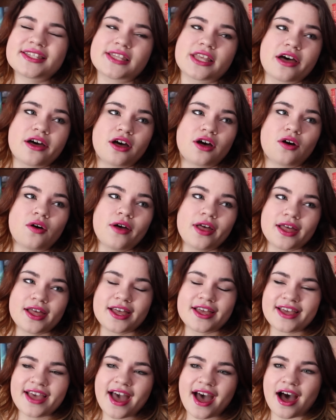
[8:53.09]
So
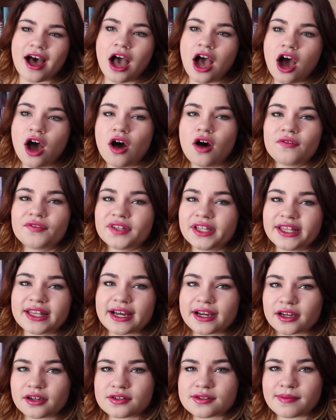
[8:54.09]
yeah, hopefully
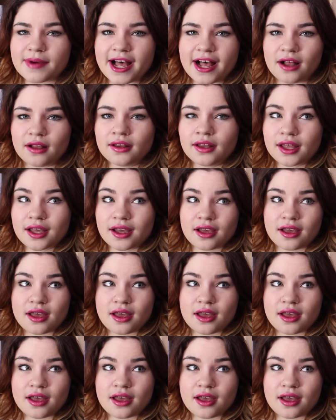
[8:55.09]
that goes well.